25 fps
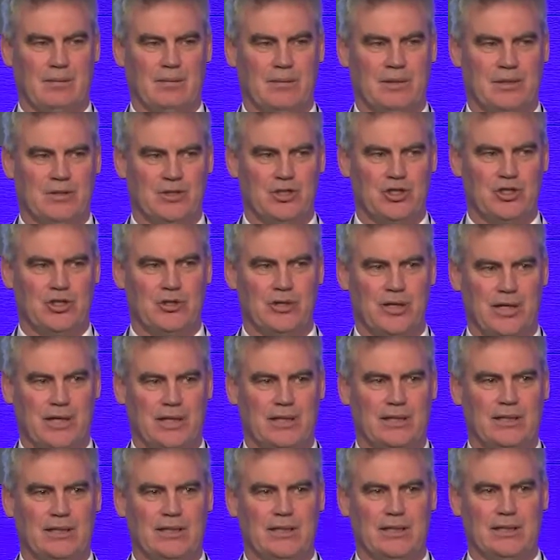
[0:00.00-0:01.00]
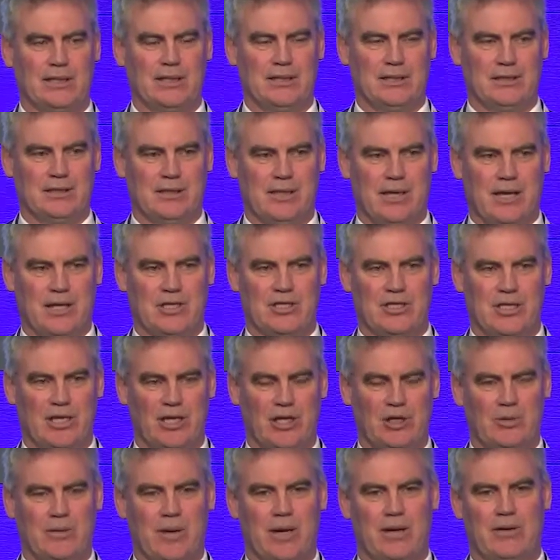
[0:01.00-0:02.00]
ensuring that actually
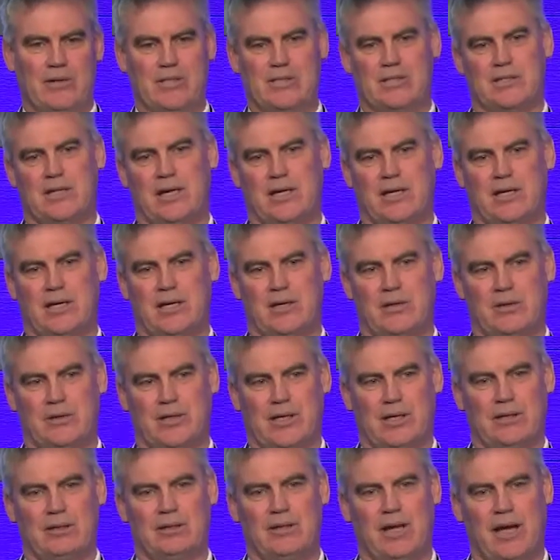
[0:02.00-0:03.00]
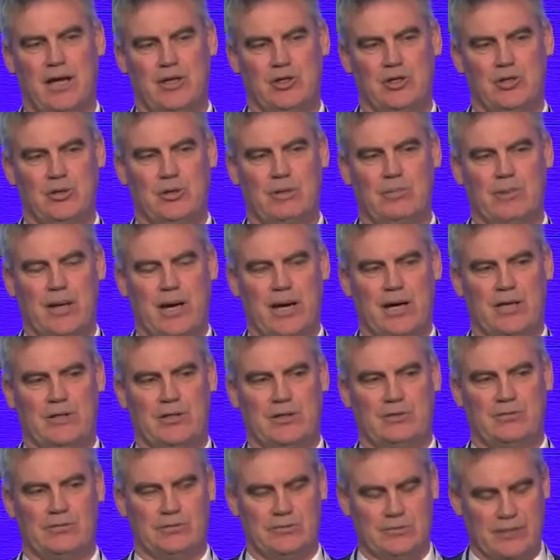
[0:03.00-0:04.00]
you are a stakeholder and you are part
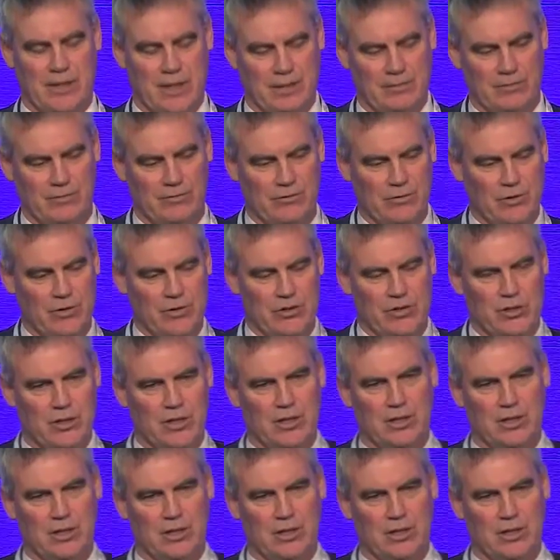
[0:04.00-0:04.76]
of um, future.